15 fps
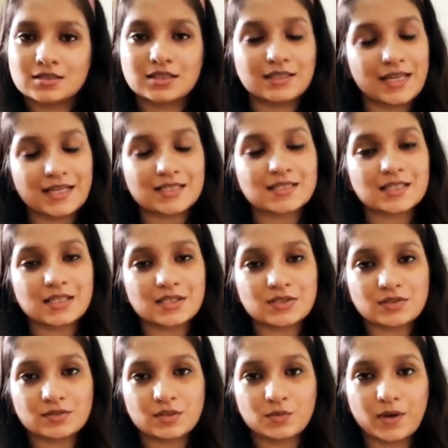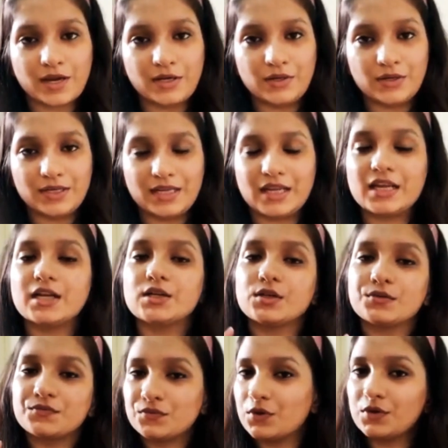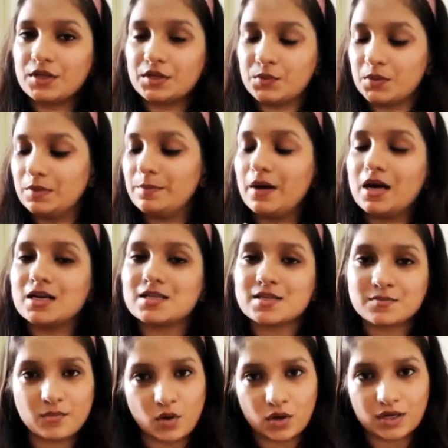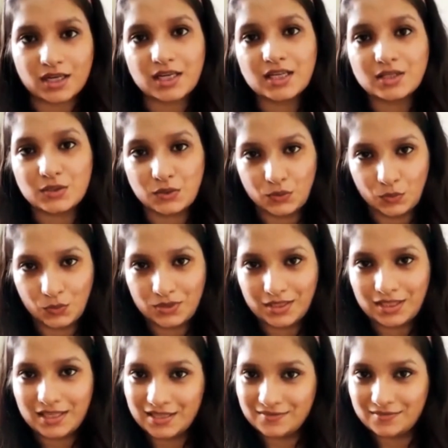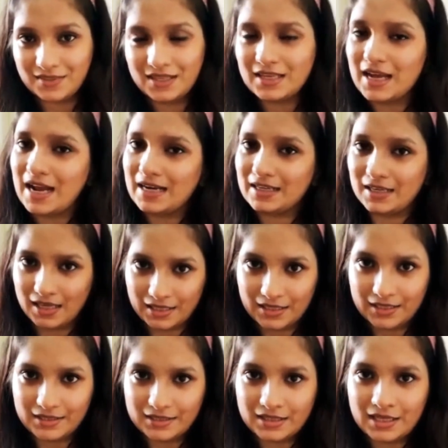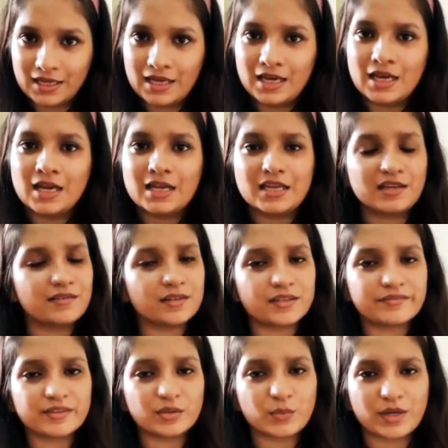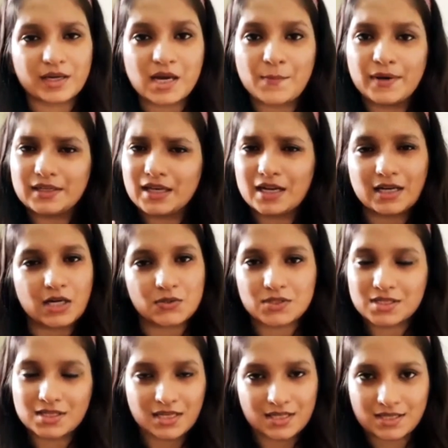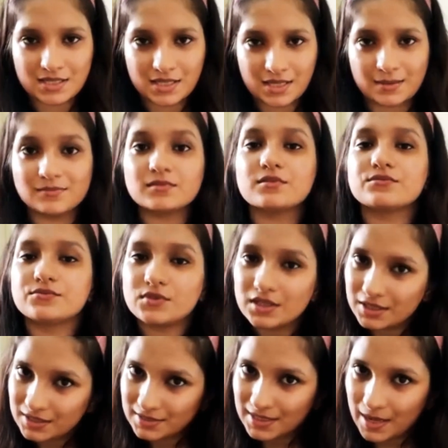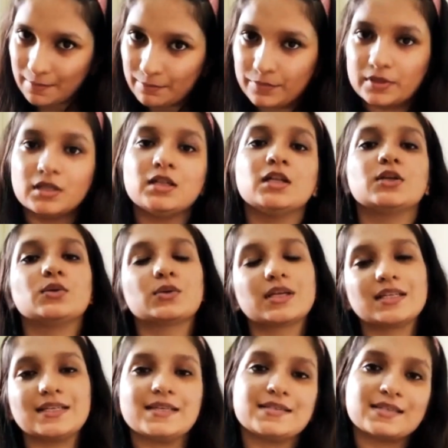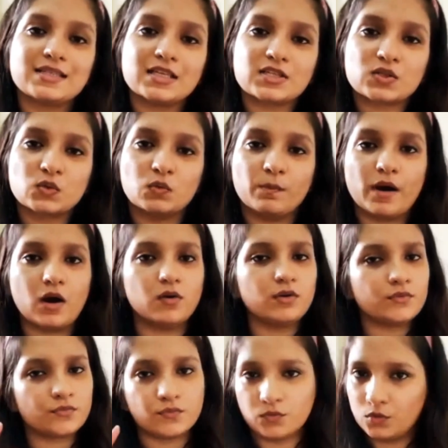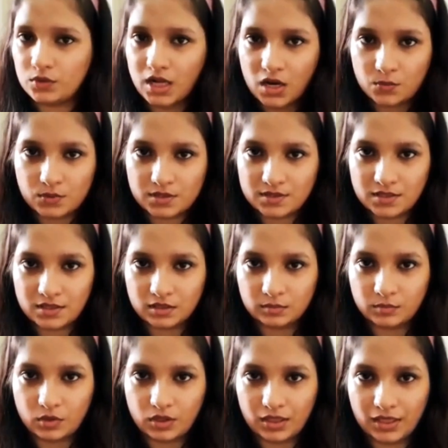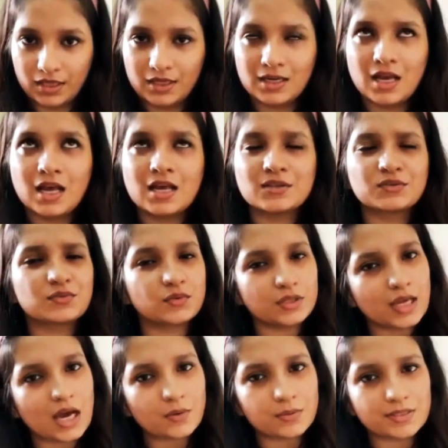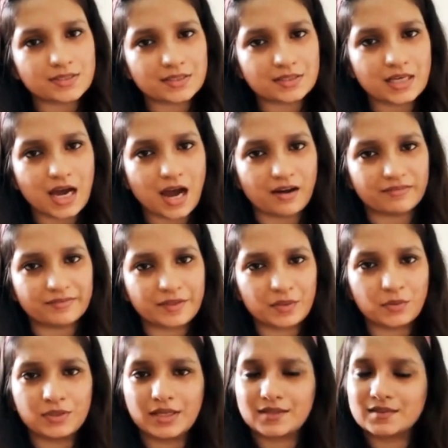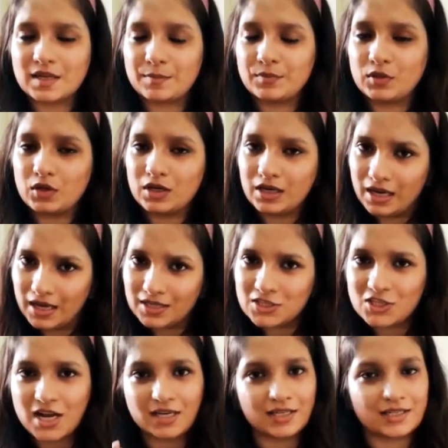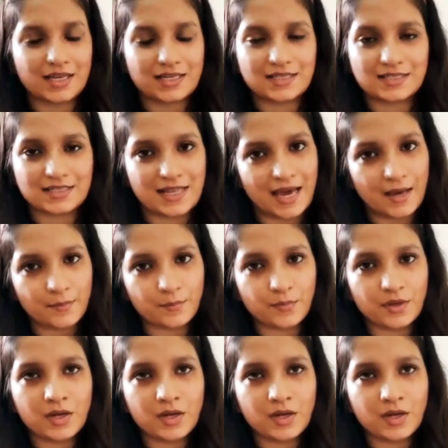The next thing is to divide your day into 4 equal parts: morning, noon, evening and night. Even if you wake up at around 6 a.m., for example, you can easily scoop out 4 hours in the morning, 3 hours in the afternoon except your lunch and a nice nap,